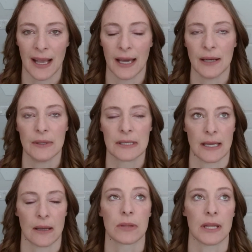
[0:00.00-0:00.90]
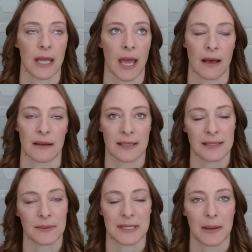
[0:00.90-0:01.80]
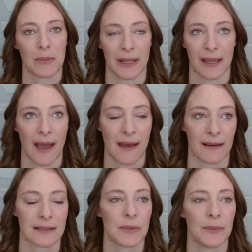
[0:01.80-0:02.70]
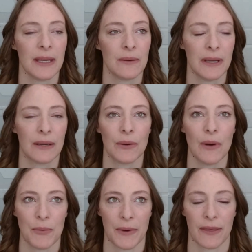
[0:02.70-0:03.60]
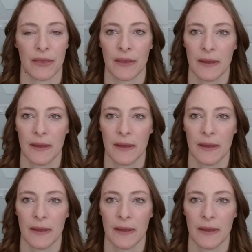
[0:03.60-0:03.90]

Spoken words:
I don't want to say complete chaos because it wasn't complete chaos, but we grew up with